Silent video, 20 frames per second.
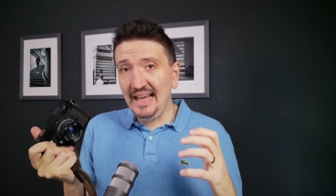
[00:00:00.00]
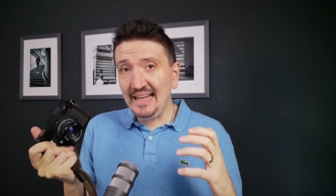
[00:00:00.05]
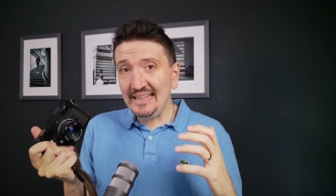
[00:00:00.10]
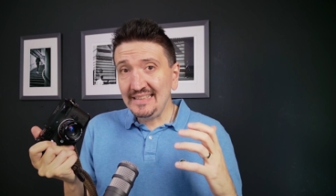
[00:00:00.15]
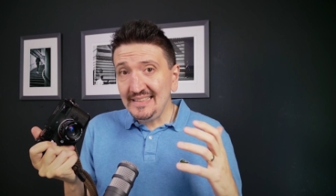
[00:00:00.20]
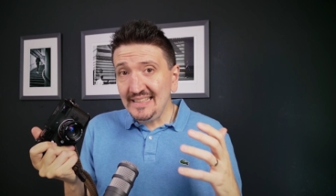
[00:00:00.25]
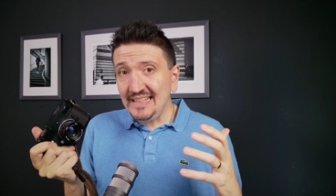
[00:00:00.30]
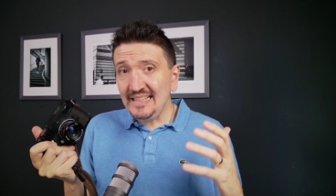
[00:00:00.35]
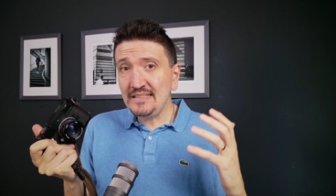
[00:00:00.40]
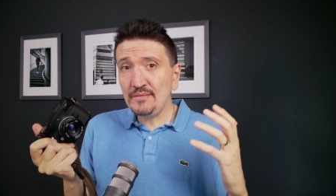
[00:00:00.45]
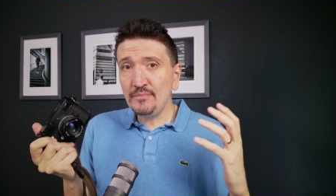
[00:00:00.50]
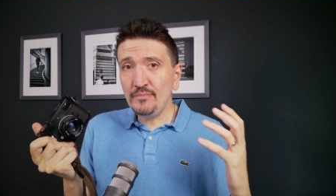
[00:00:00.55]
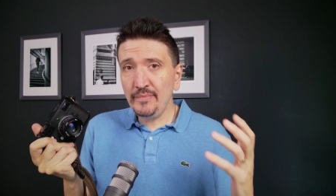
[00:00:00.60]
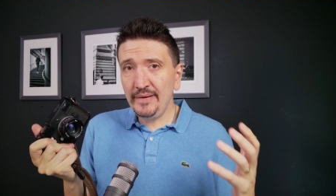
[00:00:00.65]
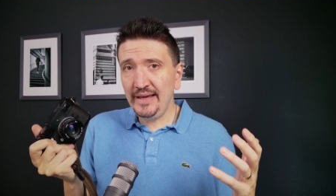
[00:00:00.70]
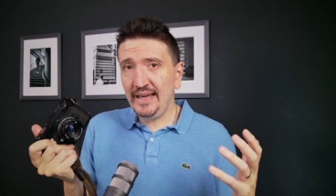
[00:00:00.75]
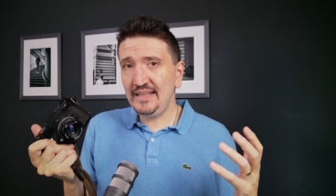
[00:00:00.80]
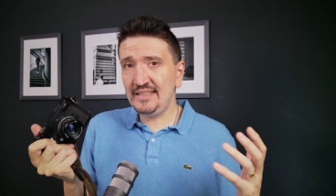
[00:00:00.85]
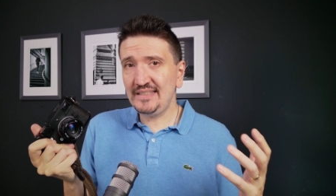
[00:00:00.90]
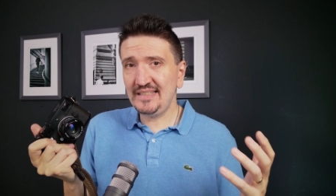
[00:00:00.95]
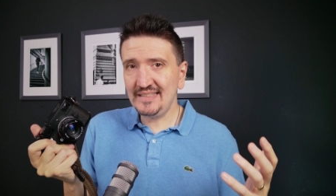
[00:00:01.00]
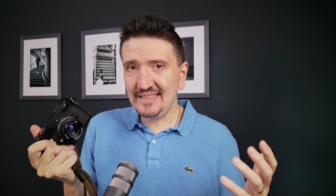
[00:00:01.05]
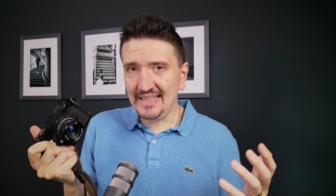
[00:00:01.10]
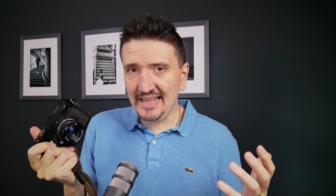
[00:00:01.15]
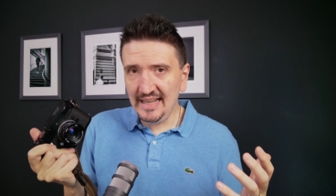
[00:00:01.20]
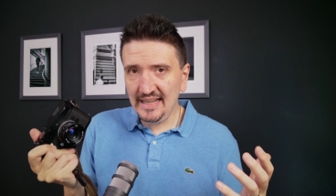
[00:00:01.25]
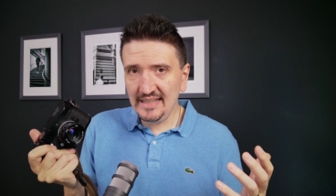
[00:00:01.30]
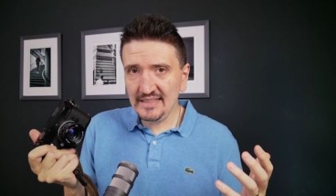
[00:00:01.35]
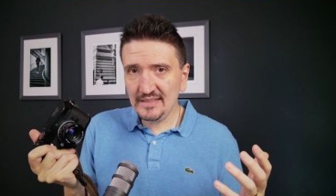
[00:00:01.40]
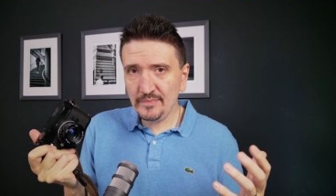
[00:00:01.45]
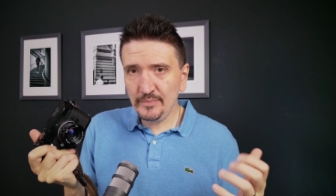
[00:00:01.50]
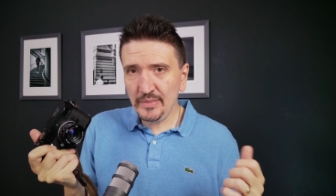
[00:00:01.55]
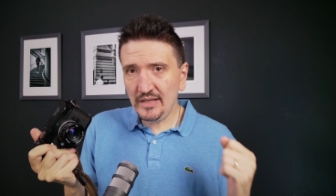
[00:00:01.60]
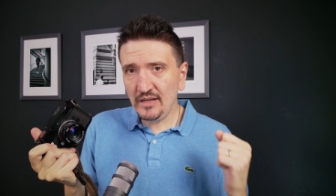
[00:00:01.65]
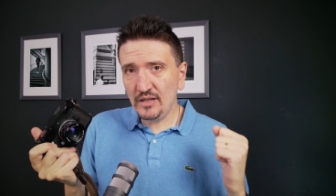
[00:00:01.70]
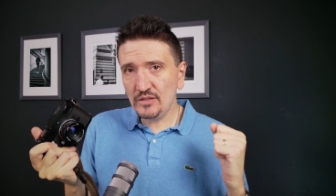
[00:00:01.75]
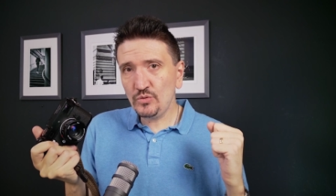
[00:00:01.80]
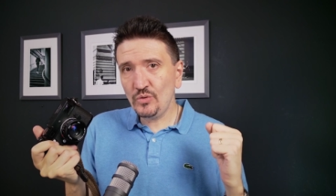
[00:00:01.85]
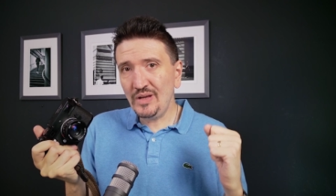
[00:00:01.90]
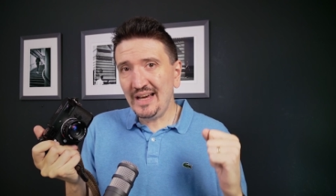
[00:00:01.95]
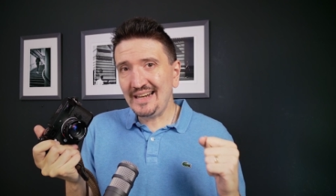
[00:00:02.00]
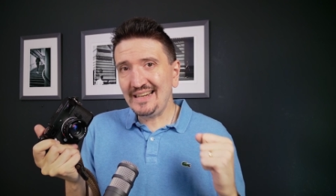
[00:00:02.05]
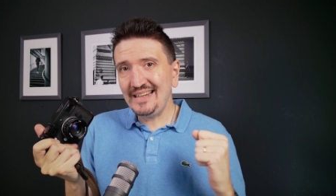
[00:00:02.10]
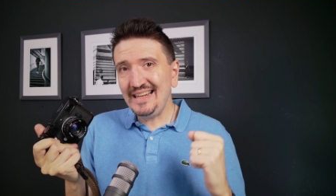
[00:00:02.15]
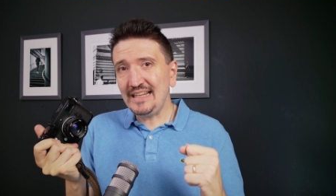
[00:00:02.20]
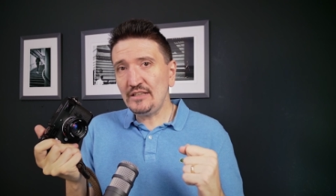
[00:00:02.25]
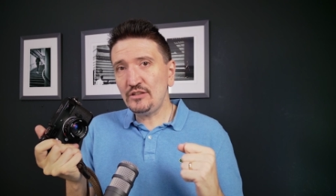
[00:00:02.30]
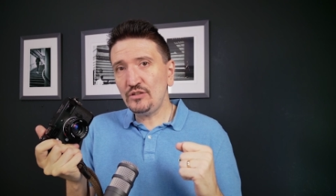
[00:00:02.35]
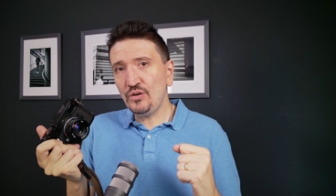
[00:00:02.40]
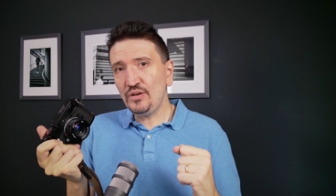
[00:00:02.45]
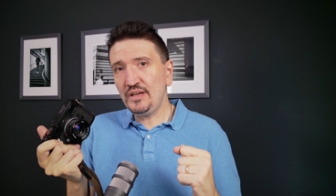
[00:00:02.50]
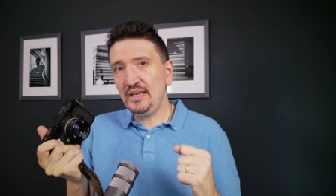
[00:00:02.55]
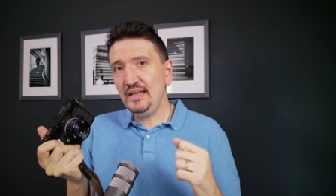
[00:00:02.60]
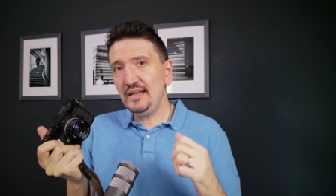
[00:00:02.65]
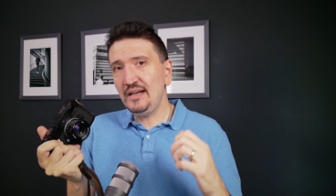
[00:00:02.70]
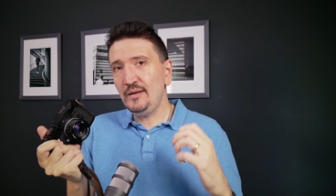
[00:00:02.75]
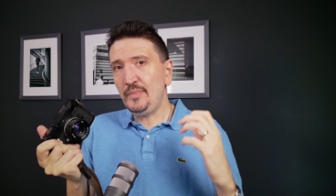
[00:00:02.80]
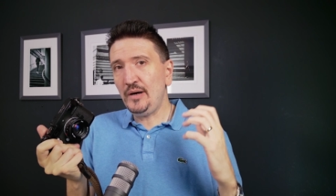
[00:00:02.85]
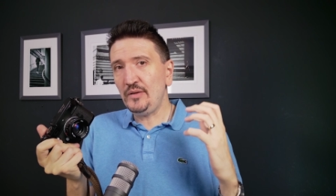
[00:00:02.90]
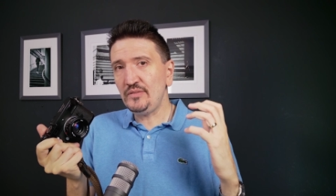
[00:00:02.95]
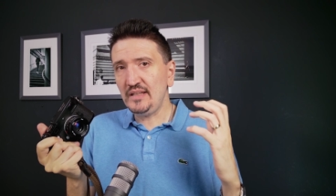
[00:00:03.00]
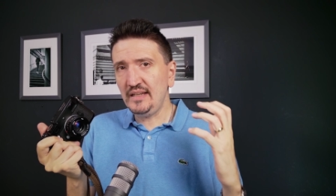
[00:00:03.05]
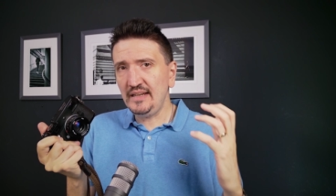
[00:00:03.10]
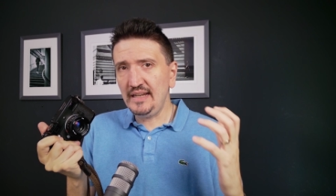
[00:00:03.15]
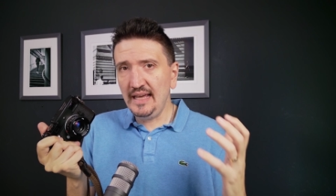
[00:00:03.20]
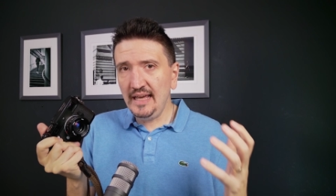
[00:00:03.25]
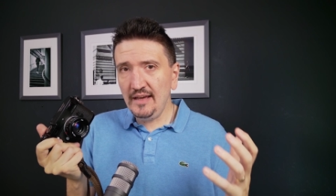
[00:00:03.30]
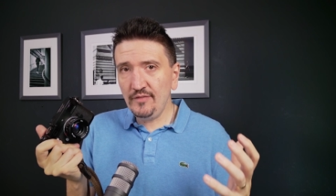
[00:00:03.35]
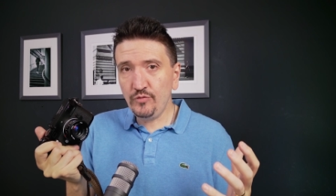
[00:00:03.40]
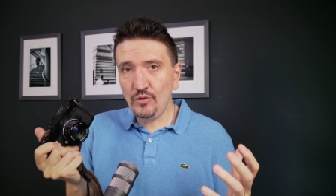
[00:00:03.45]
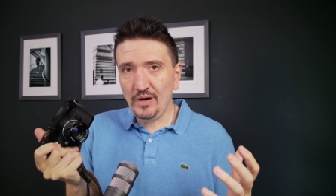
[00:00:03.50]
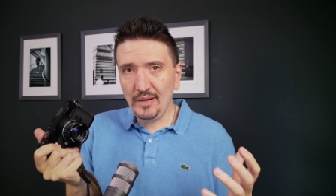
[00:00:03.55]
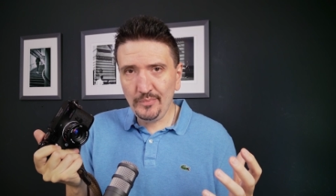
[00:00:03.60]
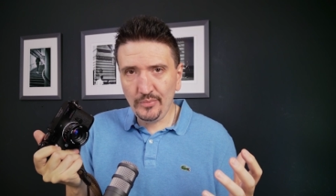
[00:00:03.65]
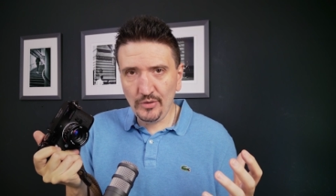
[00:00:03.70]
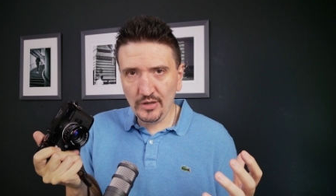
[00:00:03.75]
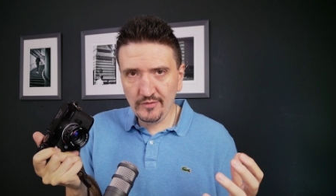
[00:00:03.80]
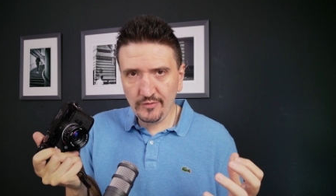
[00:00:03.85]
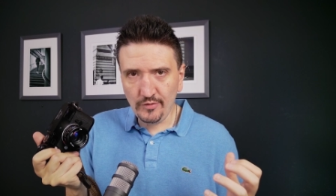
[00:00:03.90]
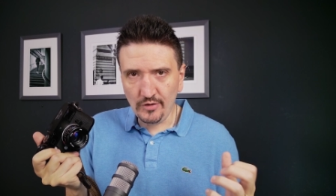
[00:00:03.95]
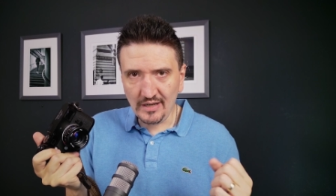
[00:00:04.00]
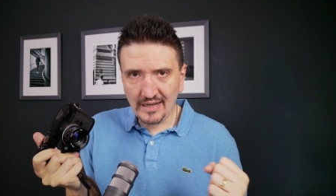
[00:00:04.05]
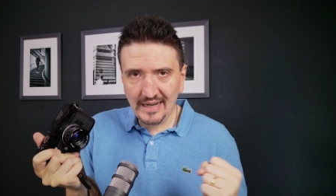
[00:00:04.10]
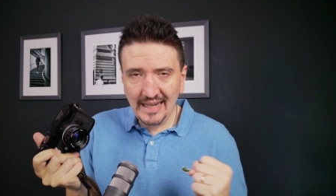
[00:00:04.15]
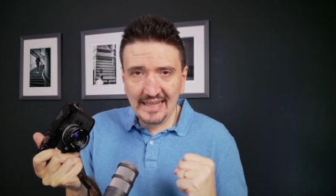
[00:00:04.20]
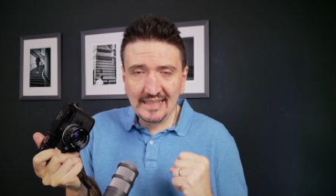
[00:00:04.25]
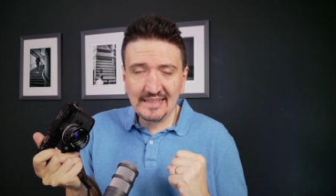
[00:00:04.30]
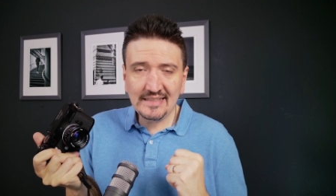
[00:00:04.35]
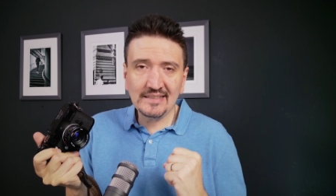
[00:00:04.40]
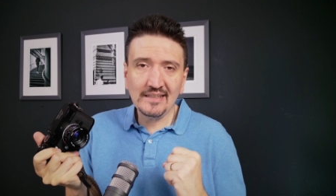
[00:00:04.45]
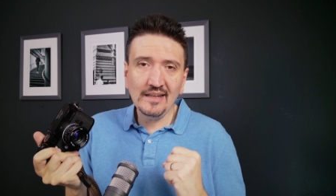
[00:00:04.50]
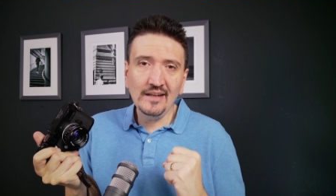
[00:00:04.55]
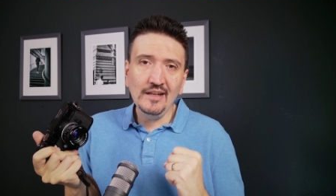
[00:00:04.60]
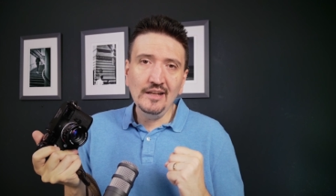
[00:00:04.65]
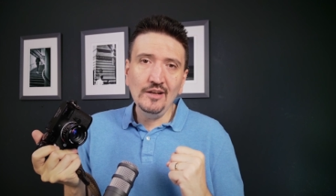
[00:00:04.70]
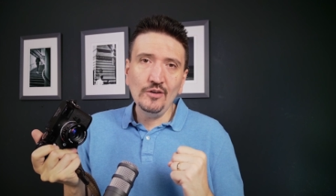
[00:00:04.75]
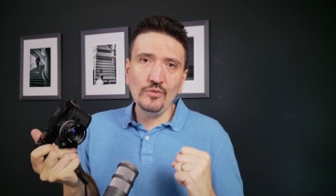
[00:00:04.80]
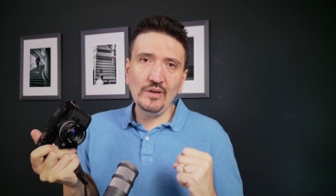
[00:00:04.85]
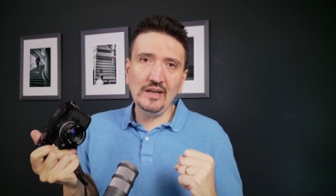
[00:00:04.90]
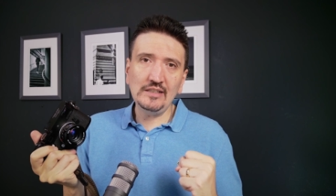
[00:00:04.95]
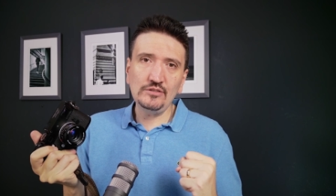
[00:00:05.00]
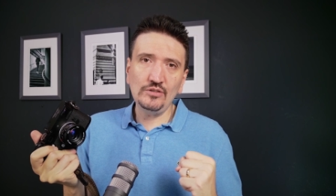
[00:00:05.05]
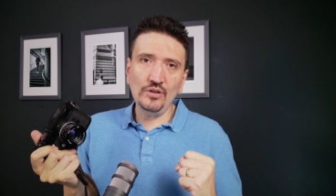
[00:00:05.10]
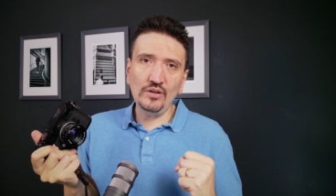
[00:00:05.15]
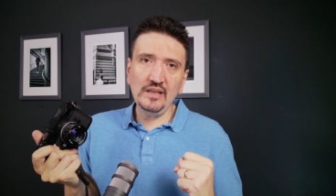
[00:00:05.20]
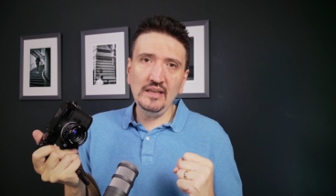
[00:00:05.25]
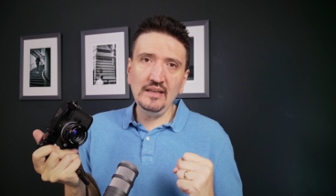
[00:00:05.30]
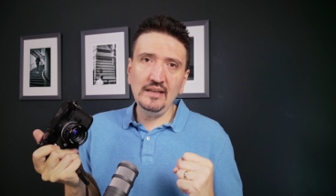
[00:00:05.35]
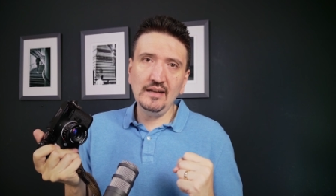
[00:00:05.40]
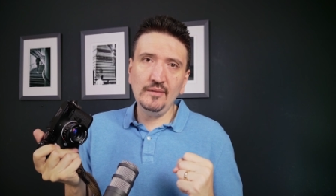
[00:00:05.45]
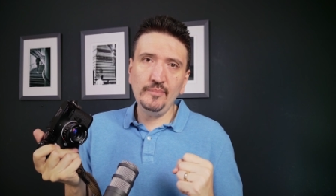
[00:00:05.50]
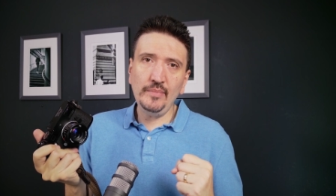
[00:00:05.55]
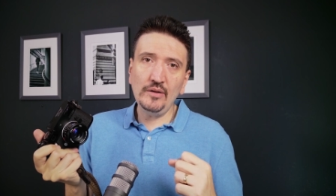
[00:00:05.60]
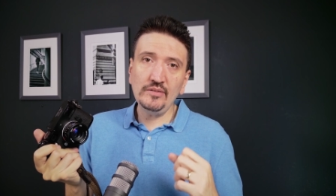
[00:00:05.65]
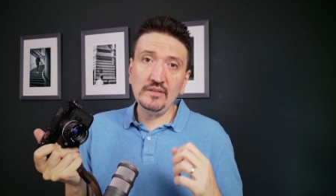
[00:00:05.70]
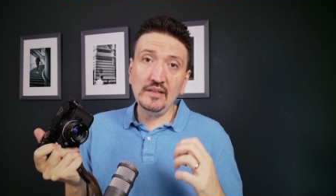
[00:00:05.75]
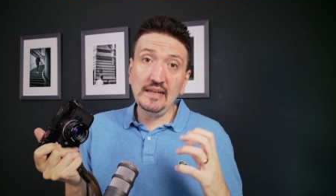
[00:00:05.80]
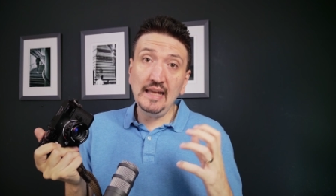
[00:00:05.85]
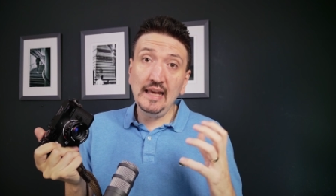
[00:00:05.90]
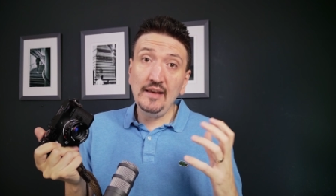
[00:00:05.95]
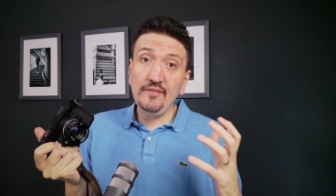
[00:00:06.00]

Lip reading: And this makes sense because we are not talking about an f1.4 lens. We are talking about an